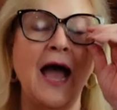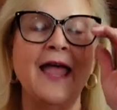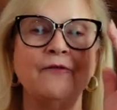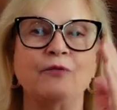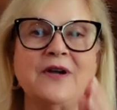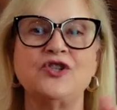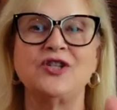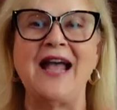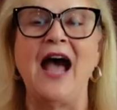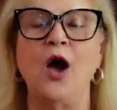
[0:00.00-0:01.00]
I have
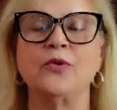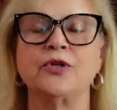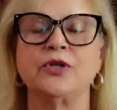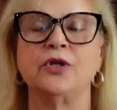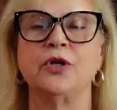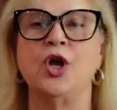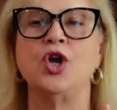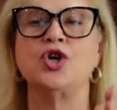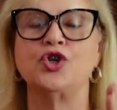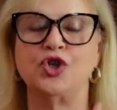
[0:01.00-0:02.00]
reached out
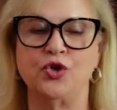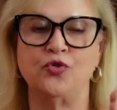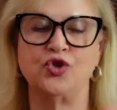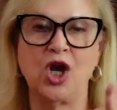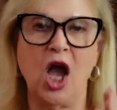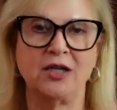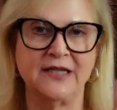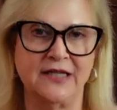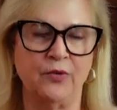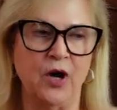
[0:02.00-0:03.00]
to
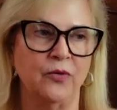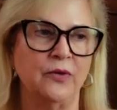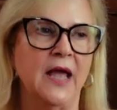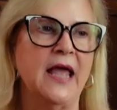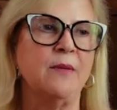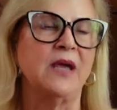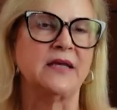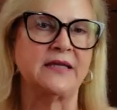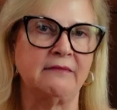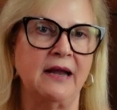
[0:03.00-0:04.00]
ChocZero
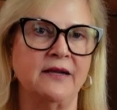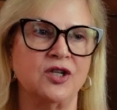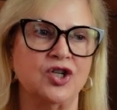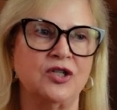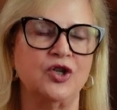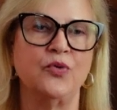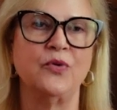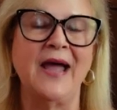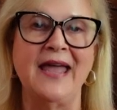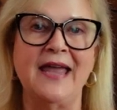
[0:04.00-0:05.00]
because I'd like to
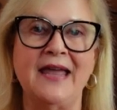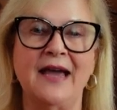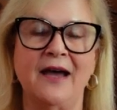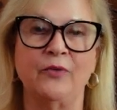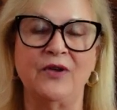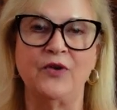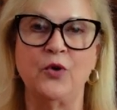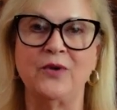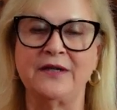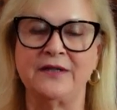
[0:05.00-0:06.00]
do a uh,
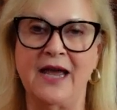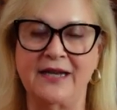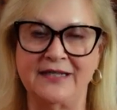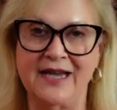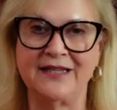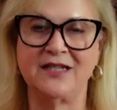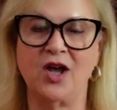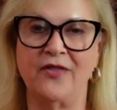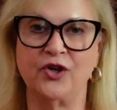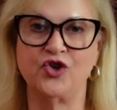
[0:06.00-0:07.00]
review and a, a, test
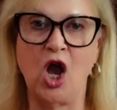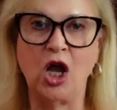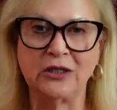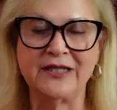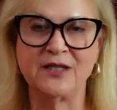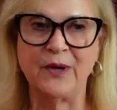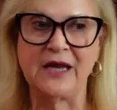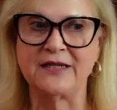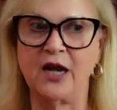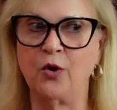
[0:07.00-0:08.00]
on their chocolates
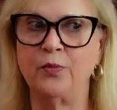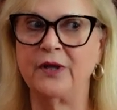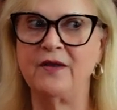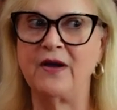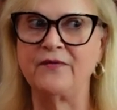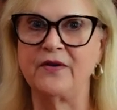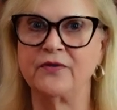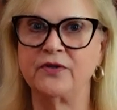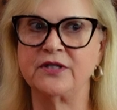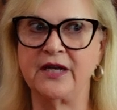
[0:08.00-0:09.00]
because I don't believe I've
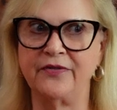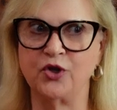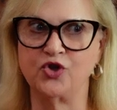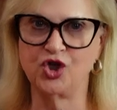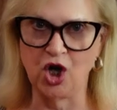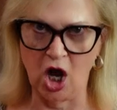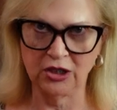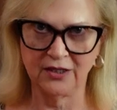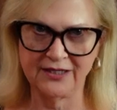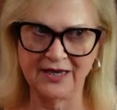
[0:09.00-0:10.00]
ever done their
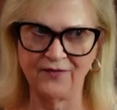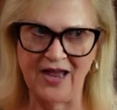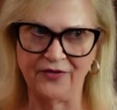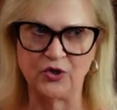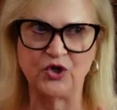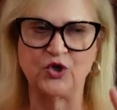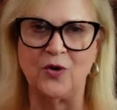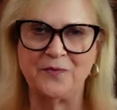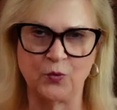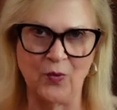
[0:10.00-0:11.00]
chocolates. I've had their
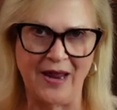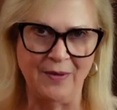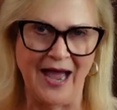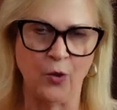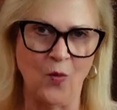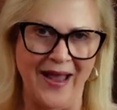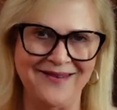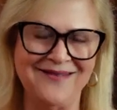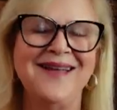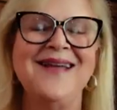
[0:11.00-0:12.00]
syrups way back
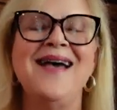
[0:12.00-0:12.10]
when.